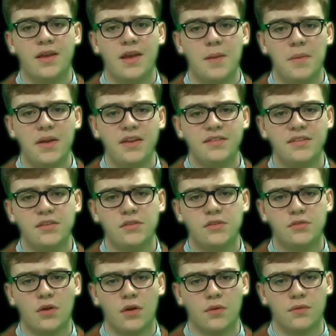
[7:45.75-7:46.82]
In many scenes
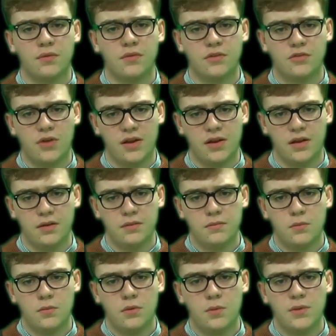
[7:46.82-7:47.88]
throughout the trailer,
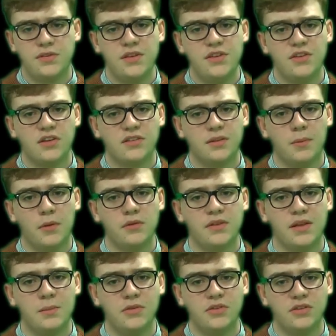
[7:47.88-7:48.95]
we see
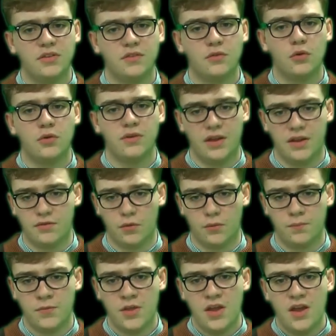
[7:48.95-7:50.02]
juxtaposed images of good and evil,
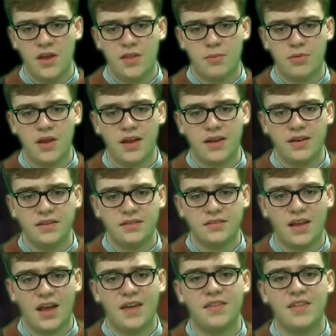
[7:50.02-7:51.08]
the
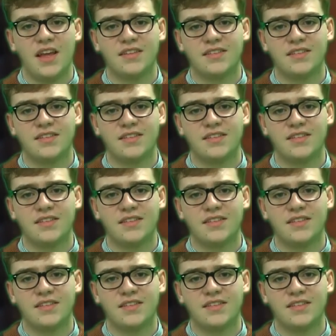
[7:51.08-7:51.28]
protagonist and the